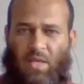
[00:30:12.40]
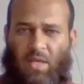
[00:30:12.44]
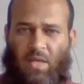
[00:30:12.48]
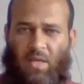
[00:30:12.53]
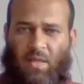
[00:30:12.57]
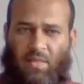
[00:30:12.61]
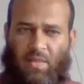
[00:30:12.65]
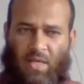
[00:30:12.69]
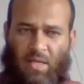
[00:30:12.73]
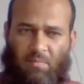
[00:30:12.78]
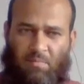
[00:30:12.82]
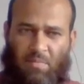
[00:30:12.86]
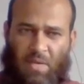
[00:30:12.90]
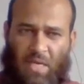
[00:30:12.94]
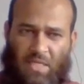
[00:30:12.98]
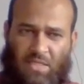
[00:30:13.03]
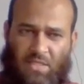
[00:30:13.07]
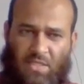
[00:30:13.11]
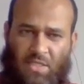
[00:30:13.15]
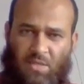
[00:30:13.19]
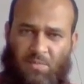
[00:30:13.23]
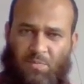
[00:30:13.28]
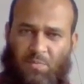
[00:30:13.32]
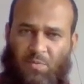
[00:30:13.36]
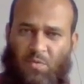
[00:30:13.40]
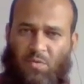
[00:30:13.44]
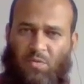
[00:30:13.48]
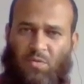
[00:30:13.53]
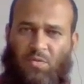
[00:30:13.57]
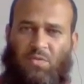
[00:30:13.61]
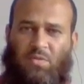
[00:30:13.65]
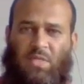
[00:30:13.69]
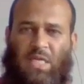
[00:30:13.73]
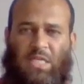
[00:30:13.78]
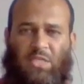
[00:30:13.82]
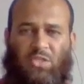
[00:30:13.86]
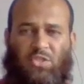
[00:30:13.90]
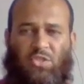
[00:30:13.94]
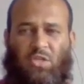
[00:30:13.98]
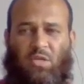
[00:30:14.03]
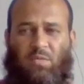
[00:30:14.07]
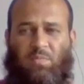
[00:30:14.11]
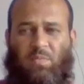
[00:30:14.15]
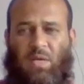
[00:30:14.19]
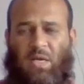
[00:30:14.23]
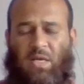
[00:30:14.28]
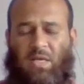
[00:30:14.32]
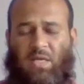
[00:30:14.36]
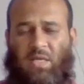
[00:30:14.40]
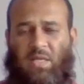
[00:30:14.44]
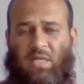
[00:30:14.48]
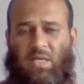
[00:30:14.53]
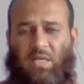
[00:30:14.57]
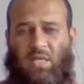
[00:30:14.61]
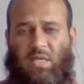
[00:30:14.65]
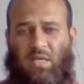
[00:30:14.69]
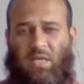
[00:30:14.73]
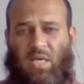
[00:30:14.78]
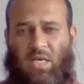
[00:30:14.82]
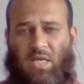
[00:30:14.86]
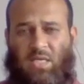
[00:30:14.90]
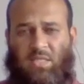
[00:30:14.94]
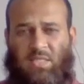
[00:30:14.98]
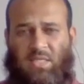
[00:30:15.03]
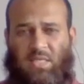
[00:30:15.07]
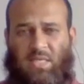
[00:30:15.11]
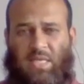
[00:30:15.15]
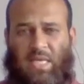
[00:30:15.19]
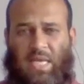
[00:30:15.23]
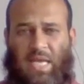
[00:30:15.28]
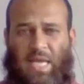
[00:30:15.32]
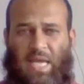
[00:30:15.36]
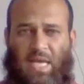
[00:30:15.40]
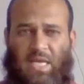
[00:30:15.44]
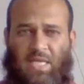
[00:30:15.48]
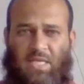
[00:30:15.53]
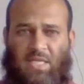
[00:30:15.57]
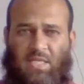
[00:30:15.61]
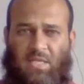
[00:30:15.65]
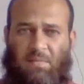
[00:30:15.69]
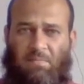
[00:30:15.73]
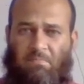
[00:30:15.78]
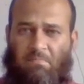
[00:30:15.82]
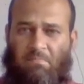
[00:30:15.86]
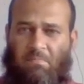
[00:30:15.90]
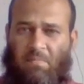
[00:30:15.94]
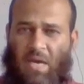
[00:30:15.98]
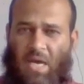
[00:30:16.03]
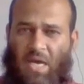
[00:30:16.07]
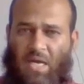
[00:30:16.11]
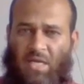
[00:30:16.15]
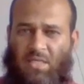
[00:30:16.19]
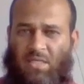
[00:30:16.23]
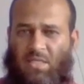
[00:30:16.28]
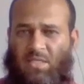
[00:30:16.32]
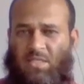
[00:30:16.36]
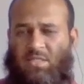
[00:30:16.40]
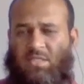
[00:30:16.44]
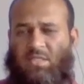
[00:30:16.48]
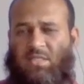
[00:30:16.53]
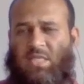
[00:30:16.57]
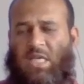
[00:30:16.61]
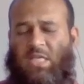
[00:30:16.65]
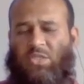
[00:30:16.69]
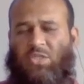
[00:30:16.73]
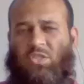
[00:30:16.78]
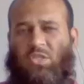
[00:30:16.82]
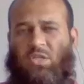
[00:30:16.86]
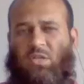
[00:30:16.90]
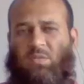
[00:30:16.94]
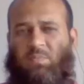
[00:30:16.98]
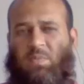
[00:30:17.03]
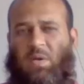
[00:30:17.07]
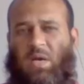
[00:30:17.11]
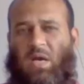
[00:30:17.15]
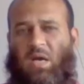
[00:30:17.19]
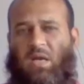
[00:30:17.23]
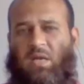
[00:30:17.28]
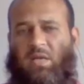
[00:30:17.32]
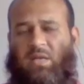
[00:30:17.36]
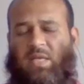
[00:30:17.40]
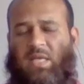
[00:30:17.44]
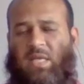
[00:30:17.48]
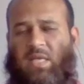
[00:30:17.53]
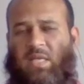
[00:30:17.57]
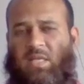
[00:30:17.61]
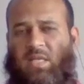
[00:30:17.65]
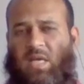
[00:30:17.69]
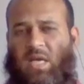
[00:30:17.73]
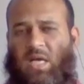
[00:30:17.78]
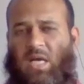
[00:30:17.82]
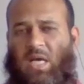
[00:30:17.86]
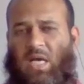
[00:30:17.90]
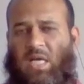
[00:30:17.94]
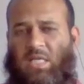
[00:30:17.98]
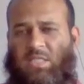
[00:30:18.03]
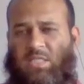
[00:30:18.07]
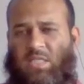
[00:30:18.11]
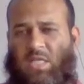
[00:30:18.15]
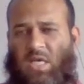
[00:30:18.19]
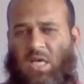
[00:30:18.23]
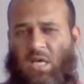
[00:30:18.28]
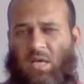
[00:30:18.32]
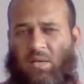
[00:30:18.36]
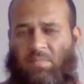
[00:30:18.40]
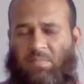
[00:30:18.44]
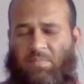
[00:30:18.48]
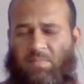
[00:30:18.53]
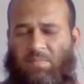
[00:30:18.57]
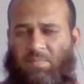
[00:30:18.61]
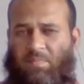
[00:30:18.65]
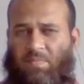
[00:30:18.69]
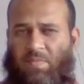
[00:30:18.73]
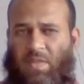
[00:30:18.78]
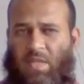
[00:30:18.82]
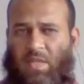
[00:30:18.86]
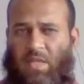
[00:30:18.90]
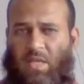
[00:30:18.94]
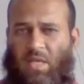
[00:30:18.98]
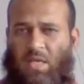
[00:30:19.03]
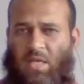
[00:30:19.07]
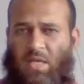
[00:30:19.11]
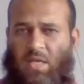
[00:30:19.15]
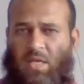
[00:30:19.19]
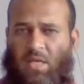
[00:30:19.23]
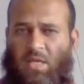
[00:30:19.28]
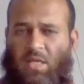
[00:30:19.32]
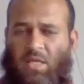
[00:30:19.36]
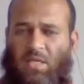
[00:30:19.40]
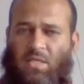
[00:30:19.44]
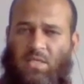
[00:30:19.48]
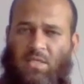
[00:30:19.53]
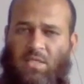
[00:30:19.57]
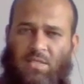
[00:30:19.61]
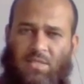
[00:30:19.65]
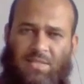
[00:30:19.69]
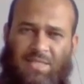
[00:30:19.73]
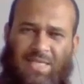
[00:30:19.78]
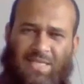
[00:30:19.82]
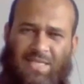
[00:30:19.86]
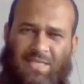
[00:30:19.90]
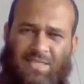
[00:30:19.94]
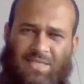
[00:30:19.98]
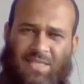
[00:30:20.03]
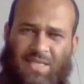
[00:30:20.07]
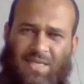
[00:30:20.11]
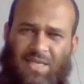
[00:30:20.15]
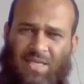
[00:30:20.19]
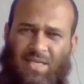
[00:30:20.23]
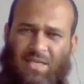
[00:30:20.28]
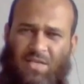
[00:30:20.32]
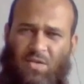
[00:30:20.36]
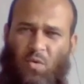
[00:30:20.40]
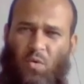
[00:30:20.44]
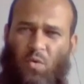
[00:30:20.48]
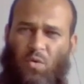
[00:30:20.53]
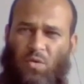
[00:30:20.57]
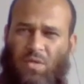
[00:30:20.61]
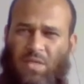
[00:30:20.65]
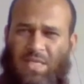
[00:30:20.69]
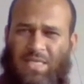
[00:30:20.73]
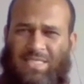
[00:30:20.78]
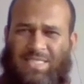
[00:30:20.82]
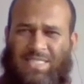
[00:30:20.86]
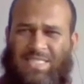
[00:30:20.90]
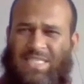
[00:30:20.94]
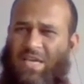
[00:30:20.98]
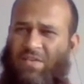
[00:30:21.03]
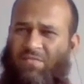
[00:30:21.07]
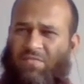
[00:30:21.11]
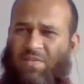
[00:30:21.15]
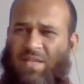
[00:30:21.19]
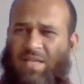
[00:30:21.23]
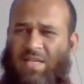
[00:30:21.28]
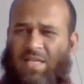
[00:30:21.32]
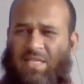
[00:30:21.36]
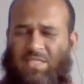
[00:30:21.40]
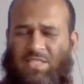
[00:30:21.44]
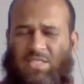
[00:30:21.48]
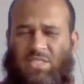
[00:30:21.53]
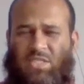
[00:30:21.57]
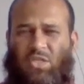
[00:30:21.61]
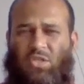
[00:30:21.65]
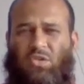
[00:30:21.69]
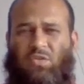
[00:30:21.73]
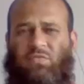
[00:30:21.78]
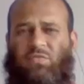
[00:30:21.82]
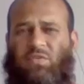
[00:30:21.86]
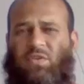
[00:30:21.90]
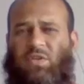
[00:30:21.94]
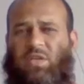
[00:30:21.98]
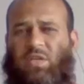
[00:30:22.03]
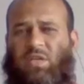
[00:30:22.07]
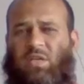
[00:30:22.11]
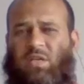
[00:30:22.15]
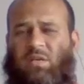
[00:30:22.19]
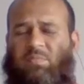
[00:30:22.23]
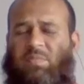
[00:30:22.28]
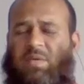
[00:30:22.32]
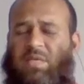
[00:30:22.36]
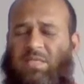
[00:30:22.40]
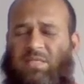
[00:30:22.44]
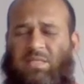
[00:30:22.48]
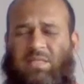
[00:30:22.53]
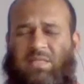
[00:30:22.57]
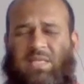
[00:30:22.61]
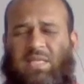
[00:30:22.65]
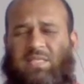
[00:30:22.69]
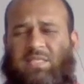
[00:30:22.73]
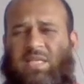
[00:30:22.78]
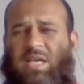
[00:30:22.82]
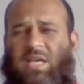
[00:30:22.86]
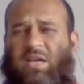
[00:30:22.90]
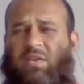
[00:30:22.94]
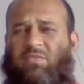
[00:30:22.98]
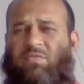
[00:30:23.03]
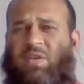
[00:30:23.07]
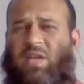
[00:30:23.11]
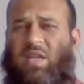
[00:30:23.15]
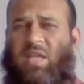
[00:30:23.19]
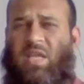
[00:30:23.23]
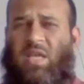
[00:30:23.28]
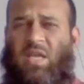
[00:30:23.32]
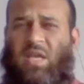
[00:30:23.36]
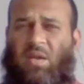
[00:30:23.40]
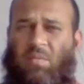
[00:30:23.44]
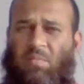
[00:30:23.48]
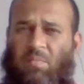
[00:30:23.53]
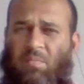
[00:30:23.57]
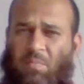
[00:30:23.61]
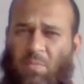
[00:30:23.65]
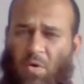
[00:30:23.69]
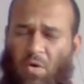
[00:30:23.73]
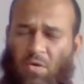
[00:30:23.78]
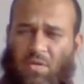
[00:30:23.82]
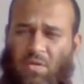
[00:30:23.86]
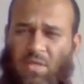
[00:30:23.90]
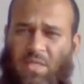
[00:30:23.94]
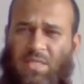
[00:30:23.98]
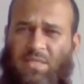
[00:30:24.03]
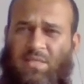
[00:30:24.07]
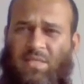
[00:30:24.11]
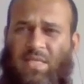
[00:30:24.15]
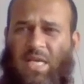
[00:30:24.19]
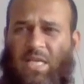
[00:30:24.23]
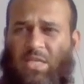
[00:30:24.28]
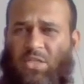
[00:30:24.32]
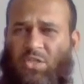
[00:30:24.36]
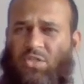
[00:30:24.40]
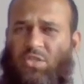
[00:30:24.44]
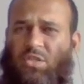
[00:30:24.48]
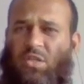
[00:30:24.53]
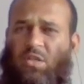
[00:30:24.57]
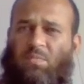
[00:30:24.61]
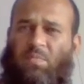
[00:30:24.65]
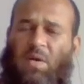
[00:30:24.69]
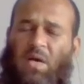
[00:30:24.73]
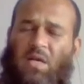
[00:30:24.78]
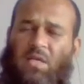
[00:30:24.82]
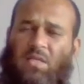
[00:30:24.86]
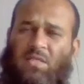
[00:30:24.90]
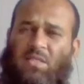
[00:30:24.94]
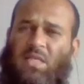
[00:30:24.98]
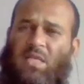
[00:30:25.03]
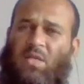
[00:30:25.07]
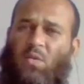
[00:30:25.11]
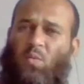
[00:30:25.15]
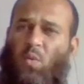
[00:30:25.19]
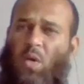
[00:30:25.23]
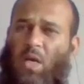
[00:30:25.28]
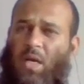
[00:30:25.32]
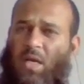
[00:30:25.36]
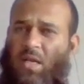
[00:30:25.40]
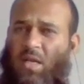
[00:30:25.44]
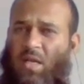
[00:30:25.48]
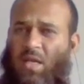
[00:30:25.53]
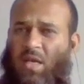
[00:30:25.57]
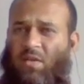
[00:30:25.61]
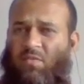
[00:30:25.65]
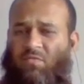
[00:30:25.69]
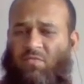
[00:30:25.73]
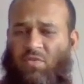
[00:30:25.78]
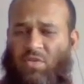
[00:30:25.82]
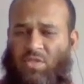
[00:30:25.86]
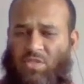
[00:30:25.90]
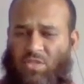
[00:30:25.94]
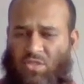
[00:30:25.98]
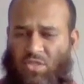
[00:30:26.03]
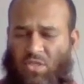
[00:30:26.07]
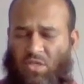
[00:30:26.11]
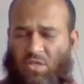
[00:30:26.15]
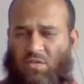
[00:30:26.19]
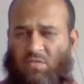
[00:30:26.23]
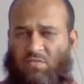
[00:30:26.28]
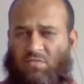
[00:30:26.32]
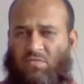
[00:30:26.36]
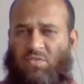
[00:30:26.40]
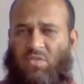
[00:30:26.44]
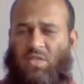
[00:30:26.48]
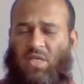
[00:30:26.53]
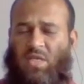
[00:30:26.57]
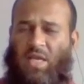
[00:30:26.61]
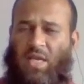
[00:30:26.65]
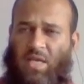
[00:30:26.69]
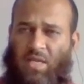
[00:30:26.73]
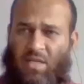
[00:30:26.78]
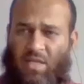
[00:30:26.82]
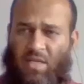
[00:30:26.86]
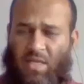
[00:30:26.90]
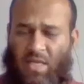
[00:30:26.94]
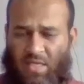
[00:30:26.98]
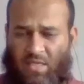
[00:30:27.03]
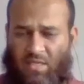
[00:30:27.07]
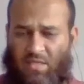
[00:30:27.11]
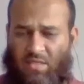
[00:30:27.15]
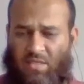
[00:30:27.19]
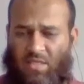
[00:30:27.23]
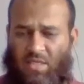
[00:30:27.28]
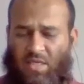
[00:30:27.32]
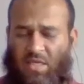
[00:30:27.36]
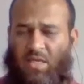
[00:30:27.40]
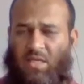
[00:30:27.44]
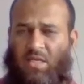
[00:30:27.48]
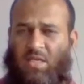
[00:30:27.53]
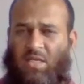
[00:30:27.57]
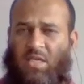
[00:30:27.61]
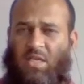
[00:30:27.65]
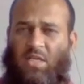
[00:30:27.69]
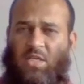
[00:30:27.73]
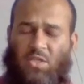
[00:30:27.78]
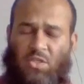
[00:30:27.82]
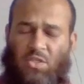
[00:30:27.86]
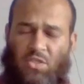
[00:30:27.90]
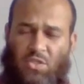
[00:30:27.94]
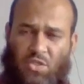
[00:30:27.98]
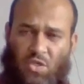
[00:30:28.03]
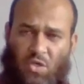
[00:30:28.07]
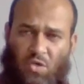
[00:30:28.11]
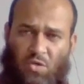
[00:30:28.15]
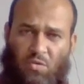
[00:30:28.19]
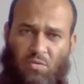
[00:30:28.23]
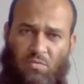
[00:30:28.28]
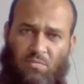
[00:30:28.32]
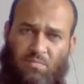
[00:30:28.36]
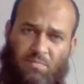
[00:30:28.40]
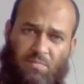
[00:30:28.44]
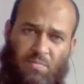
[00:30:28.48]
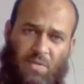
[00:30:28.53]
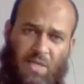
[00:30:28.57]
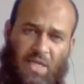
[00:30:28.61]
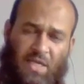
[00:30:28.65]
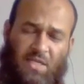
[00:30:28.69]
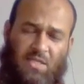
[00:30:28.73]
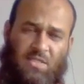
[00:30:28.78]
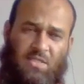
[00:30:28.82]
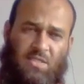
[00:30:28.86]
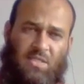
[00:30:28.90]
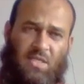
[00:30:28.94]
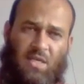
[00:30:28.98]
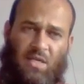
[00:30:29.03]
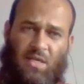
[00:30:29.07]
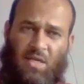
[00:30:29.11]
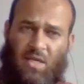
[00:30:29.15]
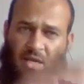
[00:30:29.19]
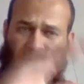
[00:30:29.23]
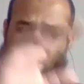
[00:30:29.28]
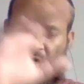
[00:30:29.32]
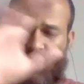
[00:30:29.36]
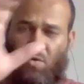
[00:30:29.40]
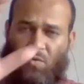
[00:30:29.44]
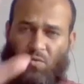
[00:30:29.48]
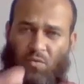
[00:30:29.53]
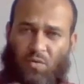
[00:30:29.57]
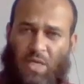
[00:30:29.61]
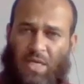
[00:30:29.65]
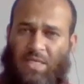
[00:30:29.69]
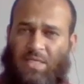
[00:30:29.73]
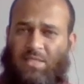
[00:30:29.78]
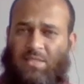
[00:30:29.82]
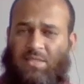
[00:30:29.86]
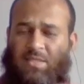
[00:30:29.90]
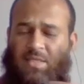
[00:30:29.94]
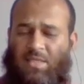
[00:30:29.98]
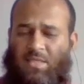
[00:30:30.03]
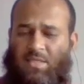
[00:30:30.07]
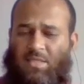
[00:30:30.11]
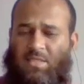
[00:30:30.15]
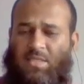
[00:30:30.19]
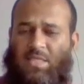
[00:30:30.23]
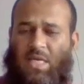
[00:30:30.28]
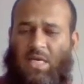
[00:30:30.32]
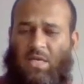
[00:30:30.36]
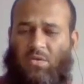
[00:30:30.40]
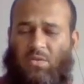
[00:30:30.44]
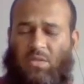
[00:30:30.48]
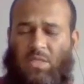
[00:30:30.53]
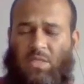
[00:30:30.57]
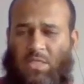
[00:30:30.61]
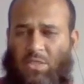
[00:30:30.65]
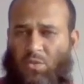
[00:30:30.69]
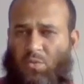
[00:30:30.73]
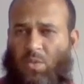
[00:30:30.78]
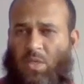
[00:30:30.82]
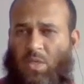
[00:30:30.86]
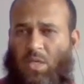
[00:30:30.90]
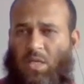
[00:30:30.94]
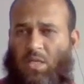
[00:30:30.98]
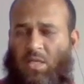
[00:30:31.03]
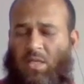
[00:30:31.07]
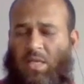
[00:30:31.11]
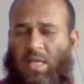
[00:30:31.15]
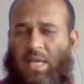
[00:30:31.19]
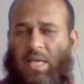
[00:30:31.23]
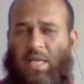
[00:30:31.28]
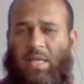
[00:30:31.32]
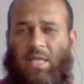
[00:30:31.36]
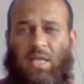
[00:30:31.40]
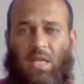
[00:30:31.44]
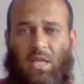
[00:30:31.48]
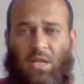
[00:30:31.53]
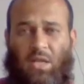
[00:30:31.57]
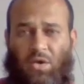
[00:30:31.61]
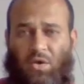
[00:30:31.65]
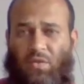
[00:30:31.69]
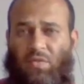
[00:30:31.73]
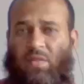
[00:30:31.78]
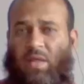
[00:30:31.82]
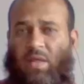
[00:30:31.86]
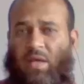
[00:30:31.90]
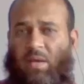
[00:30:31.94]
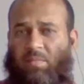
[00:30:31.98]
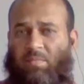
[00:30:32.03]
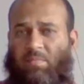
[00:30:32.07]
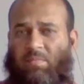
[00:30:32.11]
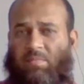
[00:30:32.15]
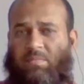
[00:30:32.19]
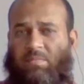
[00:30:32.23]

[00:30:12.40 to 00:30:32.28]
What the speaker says: Then Bandipur National Park in Karnataka and Manas National Park in Assam. These are only 7 listed over here, but these are very important national parks and wildlife reserves in India. So please write this down as well and learn them.